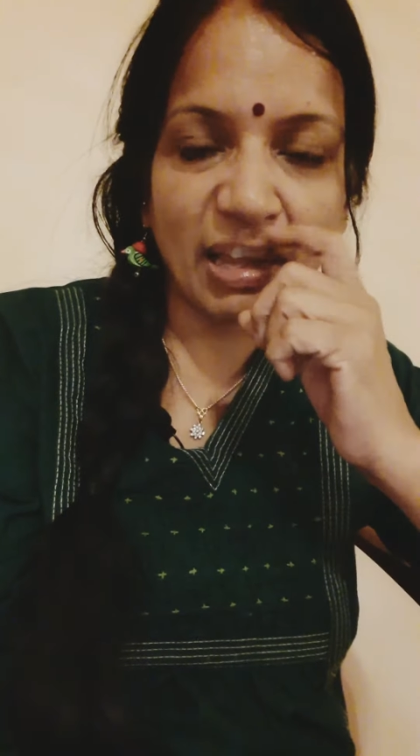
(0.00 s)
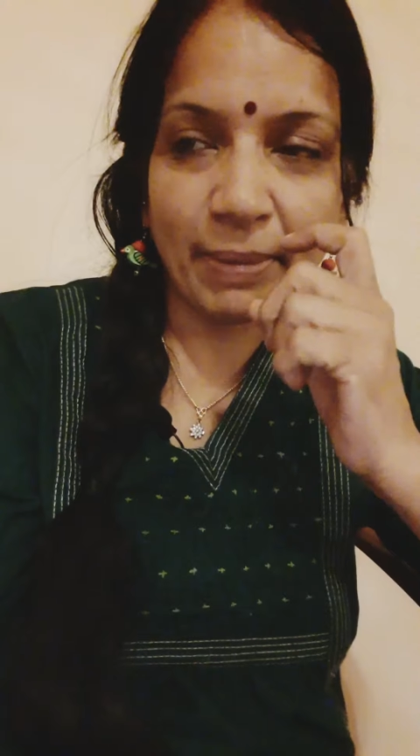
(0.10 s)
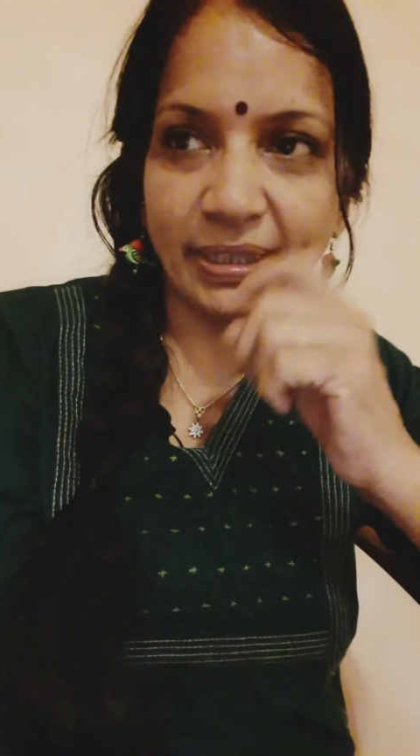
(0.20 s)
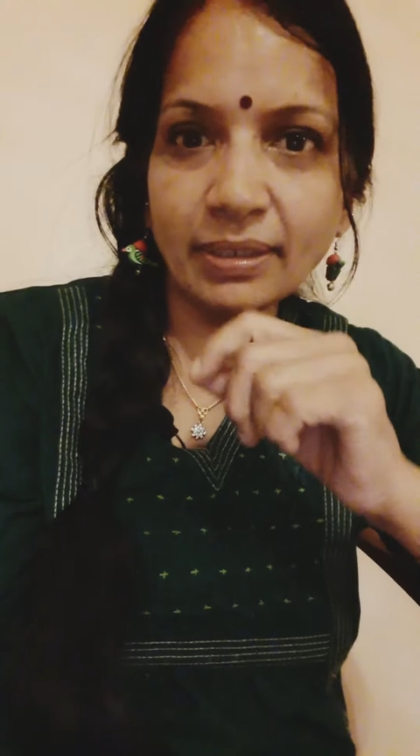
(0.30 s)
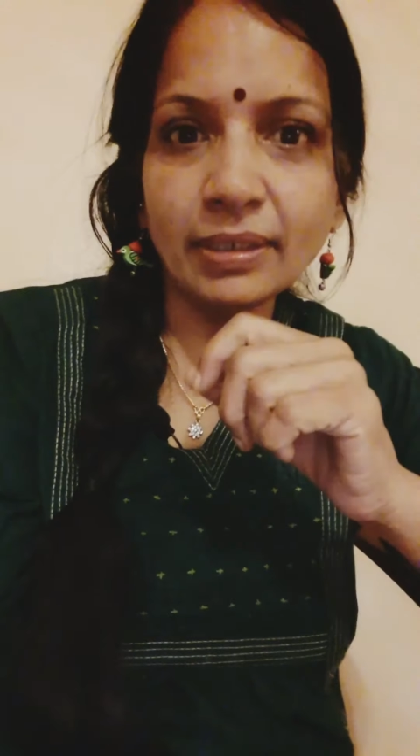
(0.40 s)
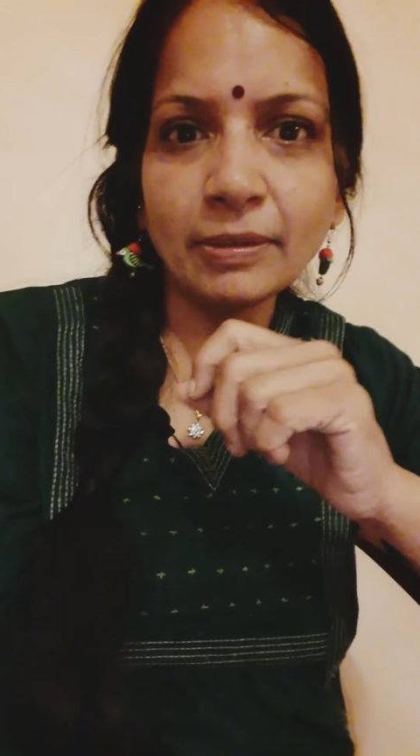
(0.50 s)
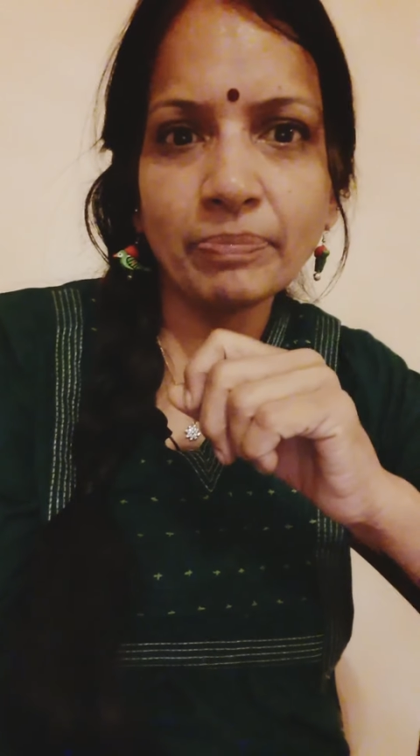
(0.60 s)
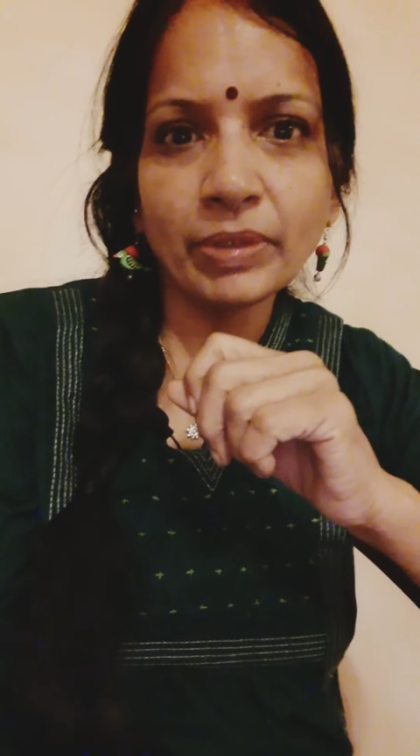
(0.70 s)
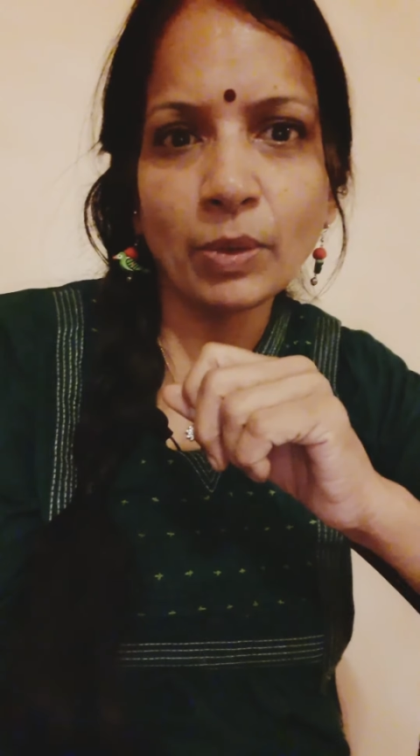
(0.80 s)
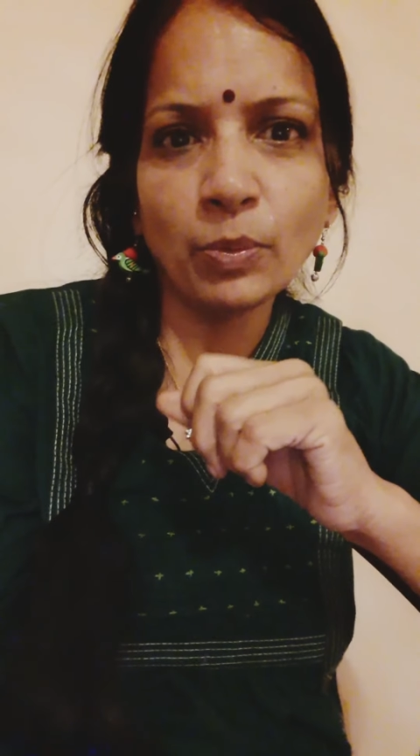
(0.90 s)
method
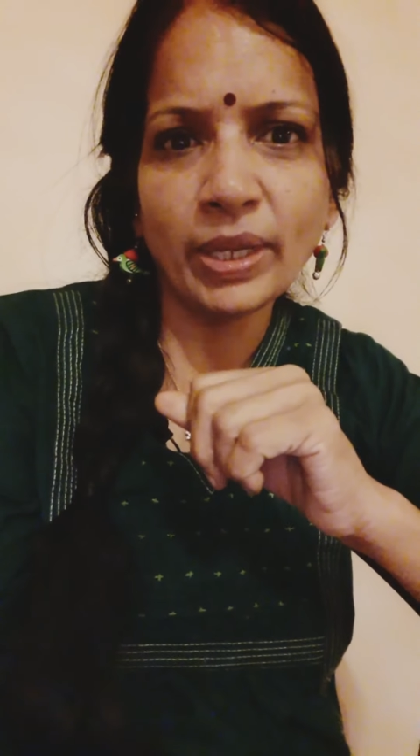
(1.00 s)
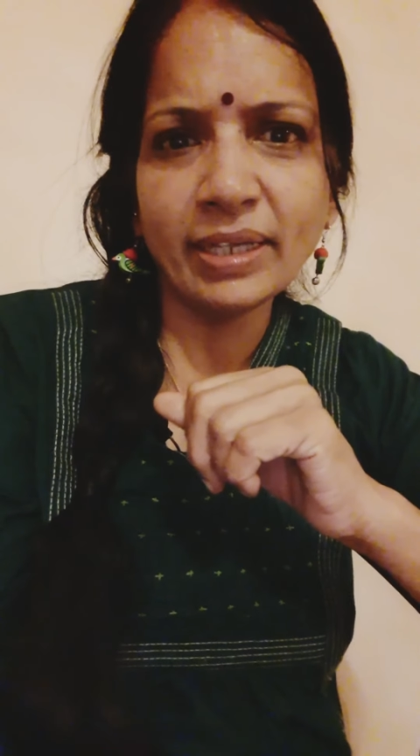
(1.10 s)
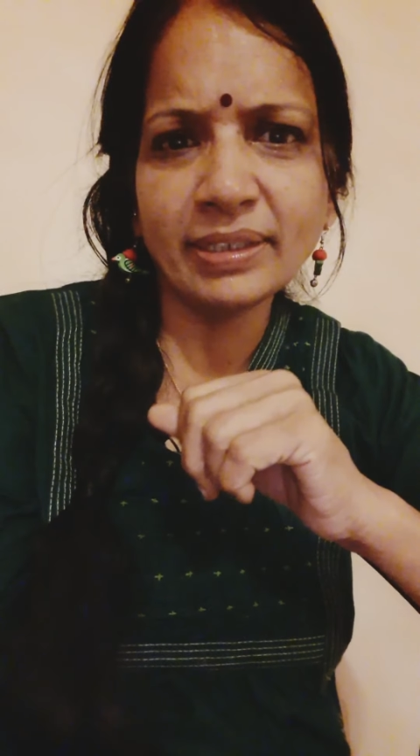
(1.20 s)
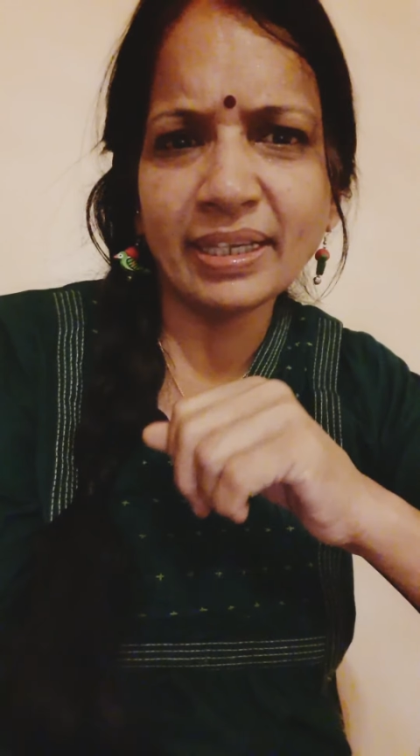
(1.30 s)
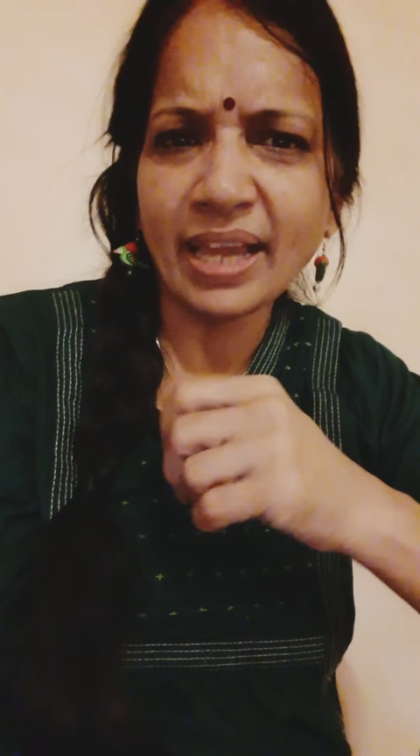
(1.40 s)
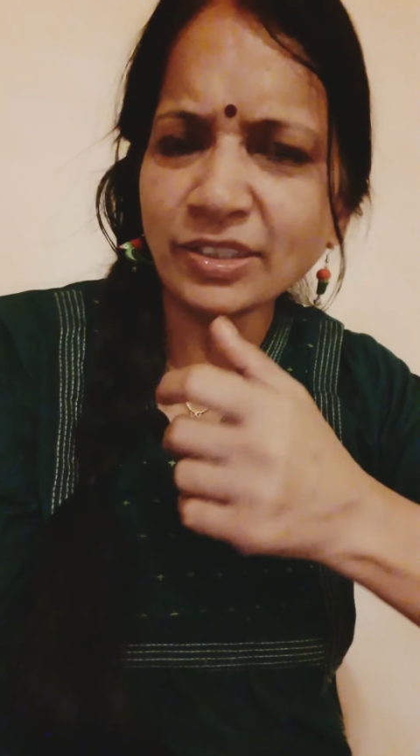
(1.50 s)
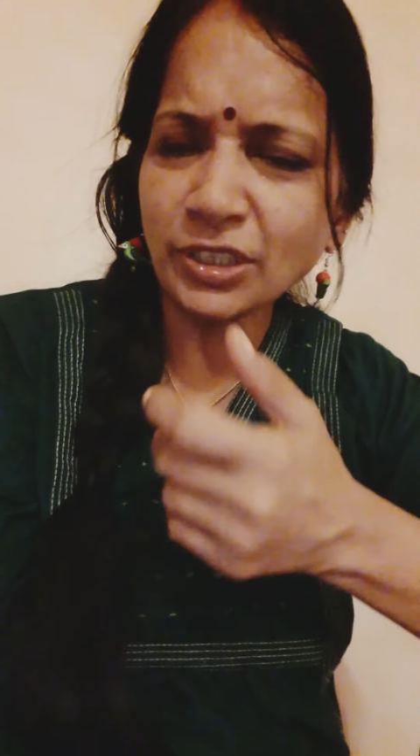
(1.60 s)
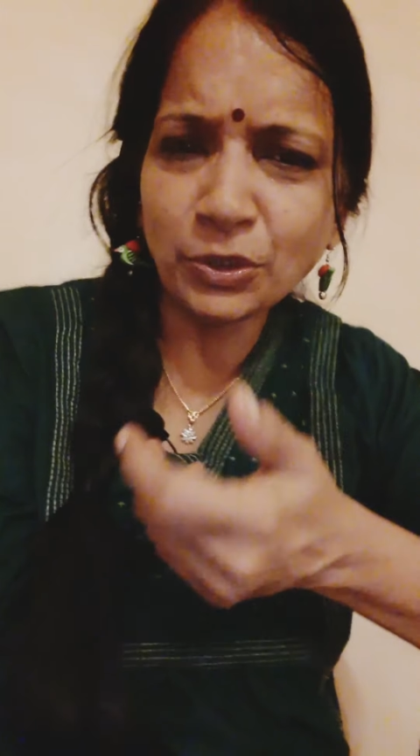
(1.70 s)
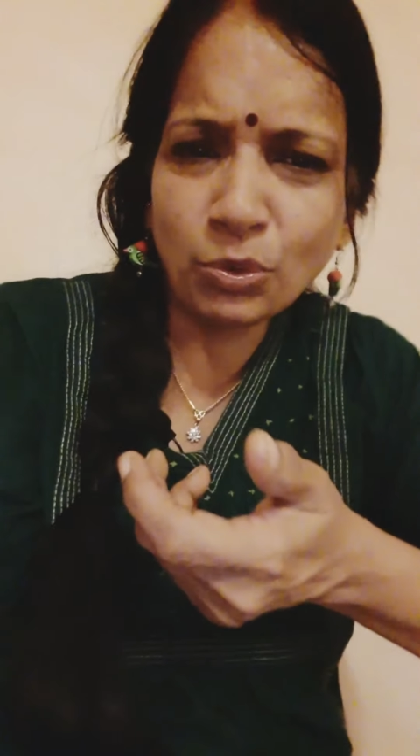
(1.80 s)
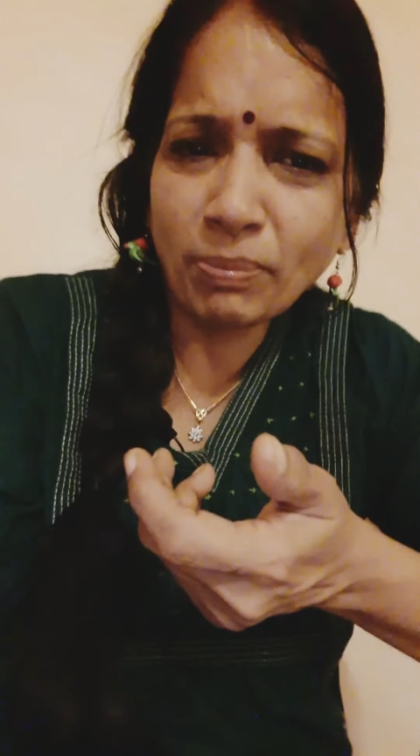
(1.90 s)
where they
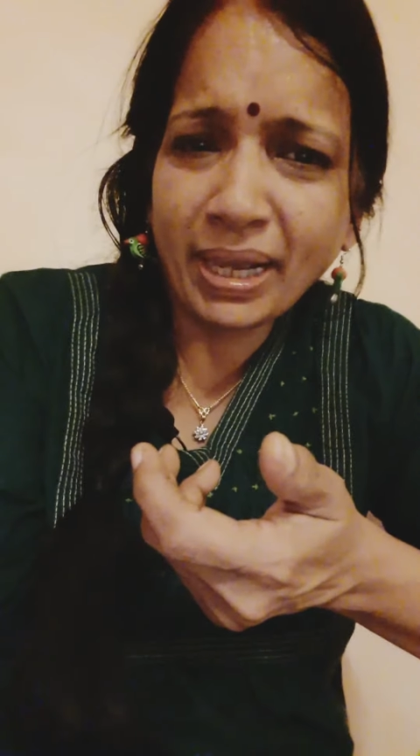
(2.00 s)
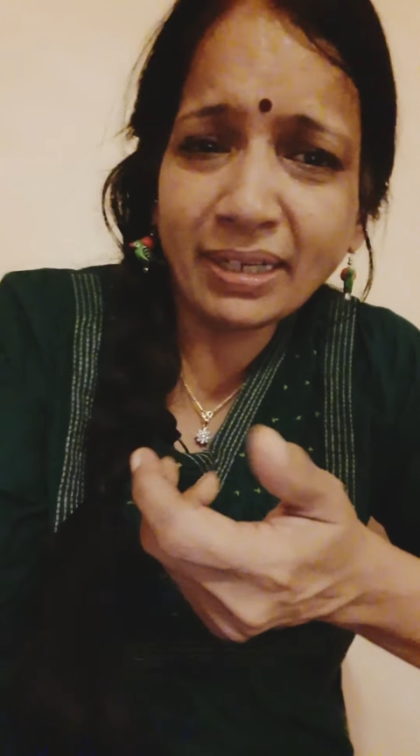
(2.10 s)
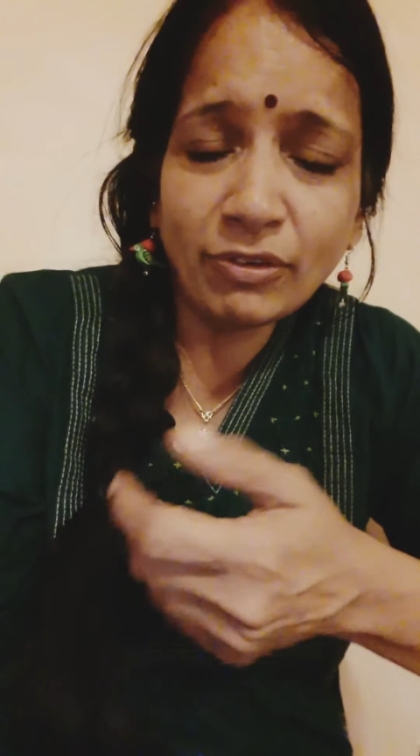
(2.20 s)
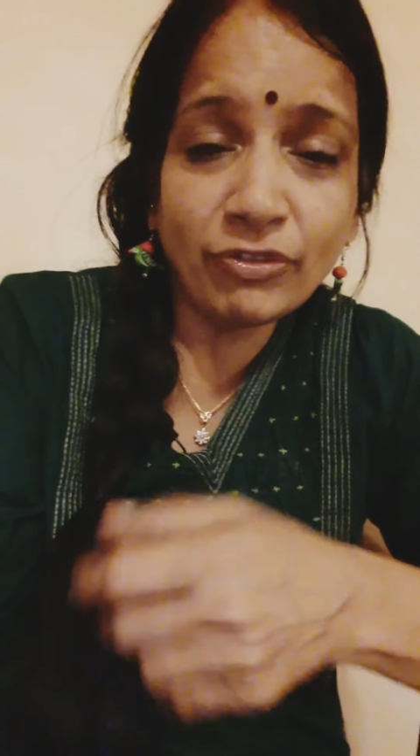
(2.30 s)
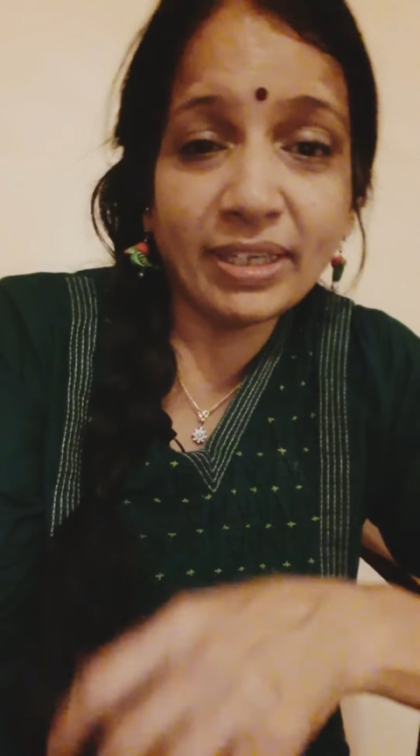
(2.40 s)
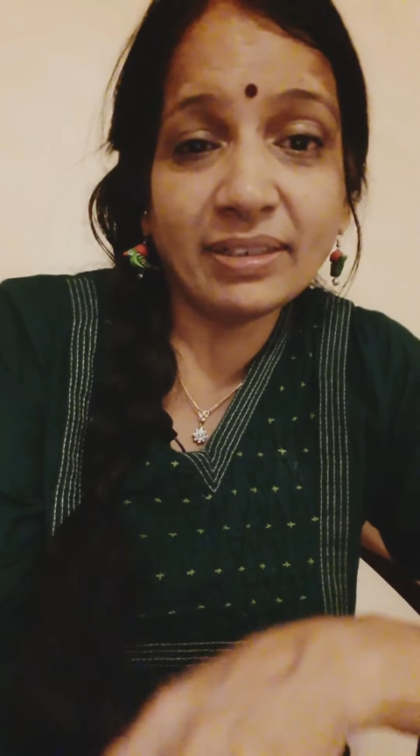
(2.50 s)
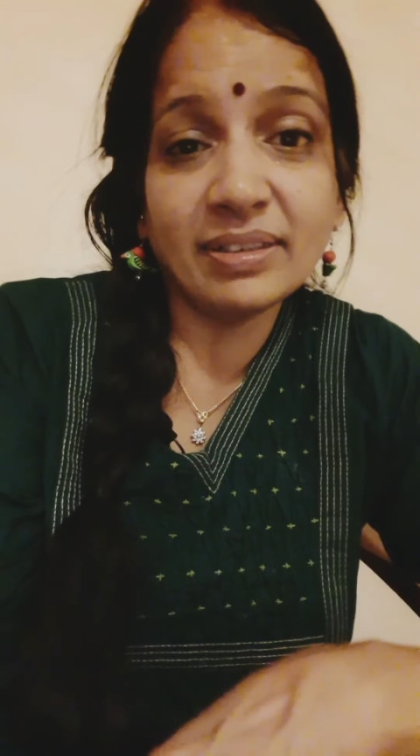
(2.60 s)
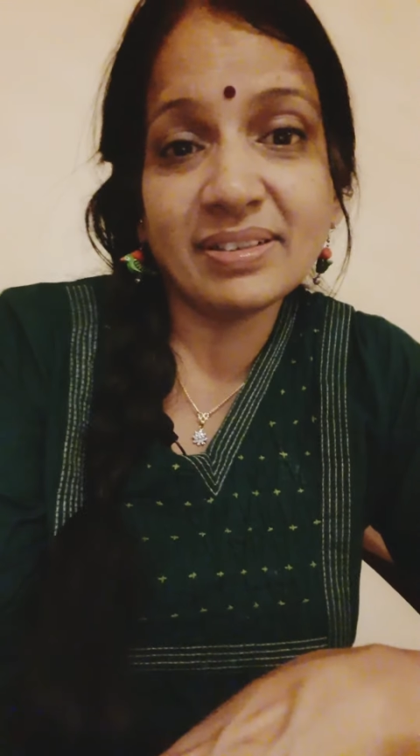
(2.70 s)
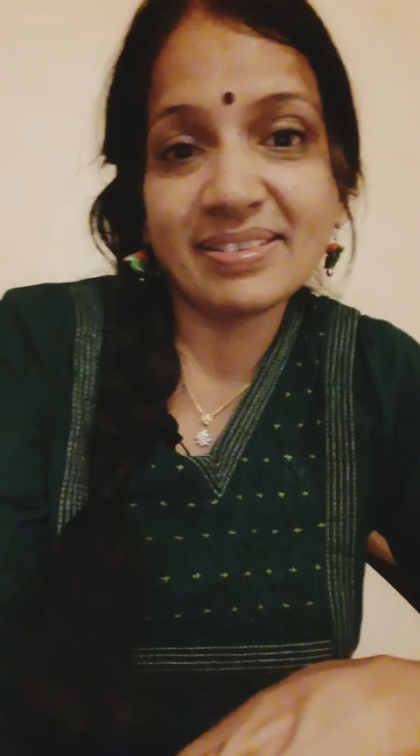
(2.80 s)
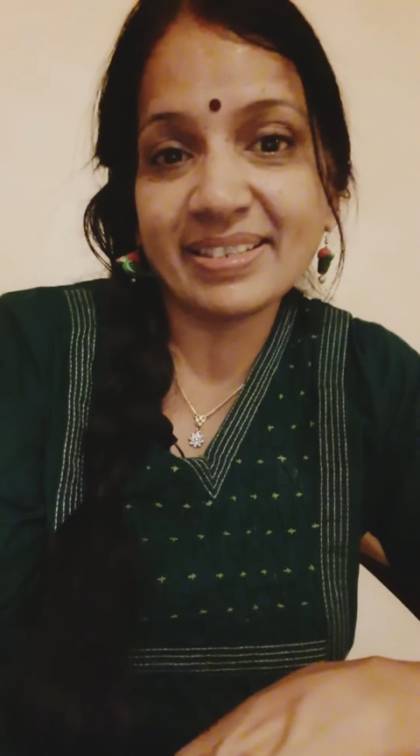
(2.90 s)
actually don't mind
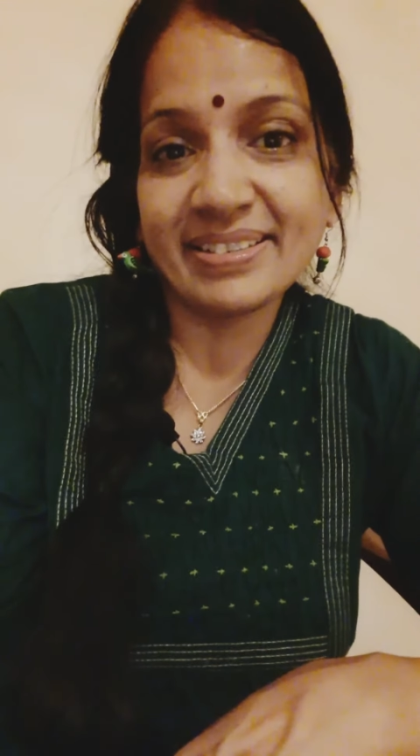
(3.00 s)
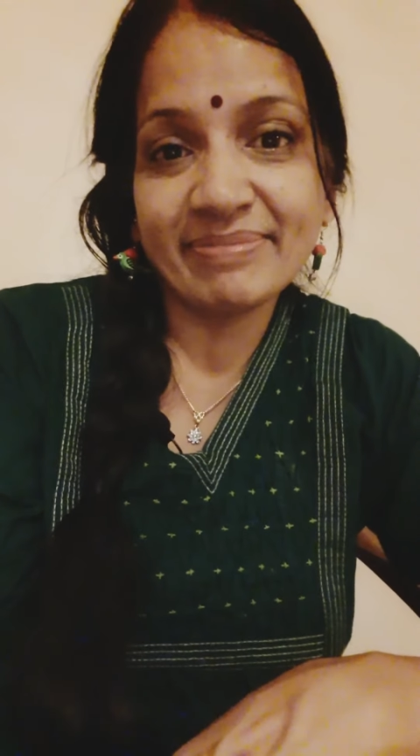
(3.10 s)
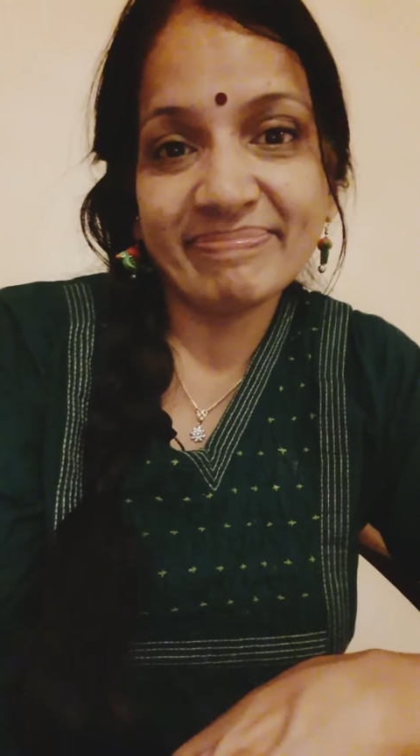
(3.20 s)
failures.